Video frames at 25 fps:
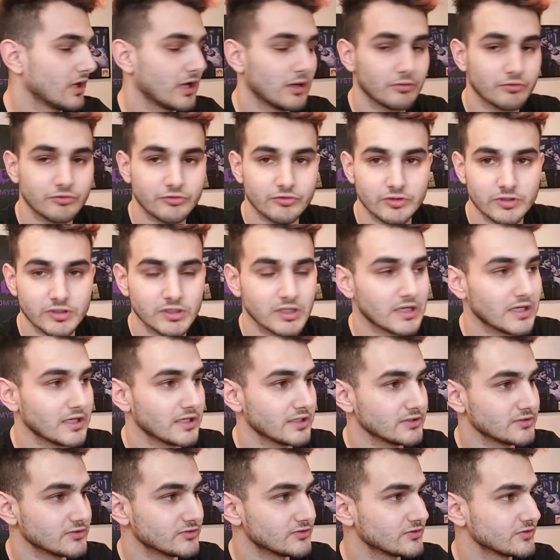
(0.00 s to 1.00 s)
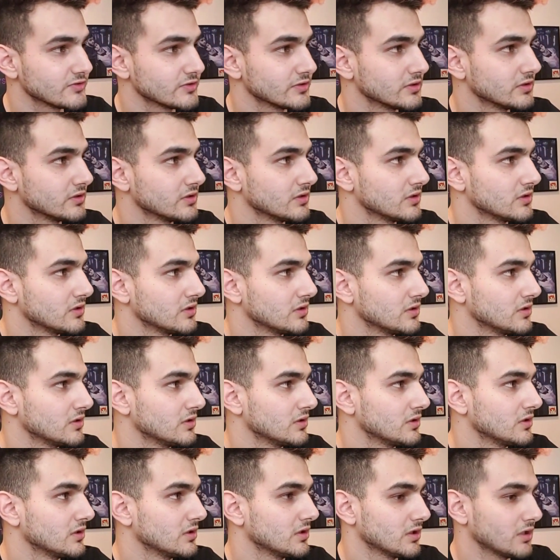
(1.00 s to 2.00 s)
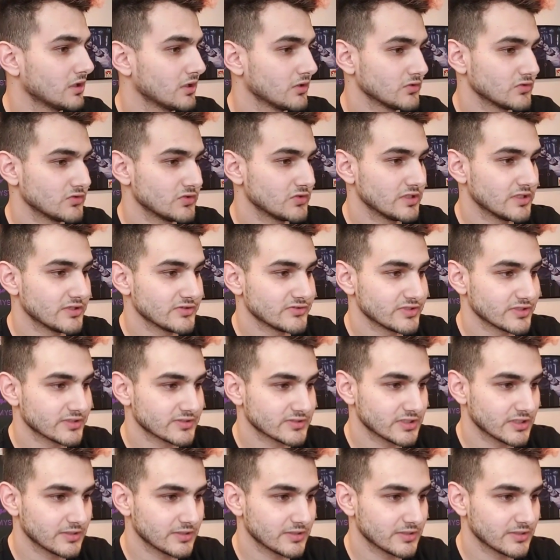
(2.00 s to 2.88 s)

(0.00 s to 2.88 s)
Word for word: I will see you guys I'll see you guys next